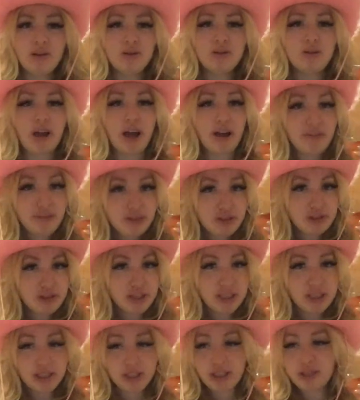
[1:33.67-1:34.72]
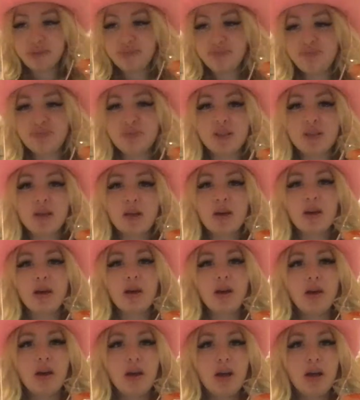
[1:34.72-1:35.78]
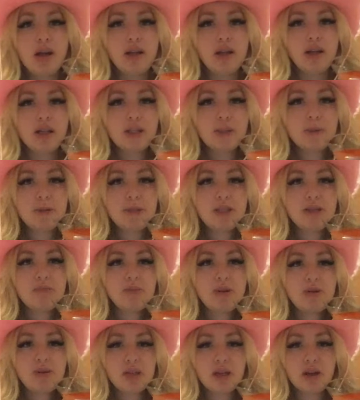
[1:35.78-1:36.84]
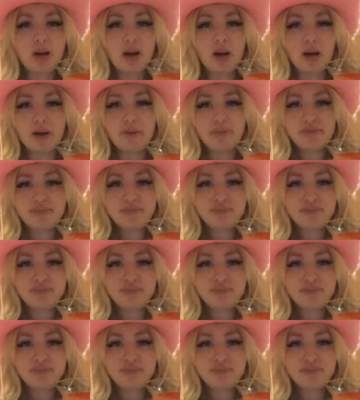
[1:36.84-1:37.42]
I have the drink. Now let's put some music on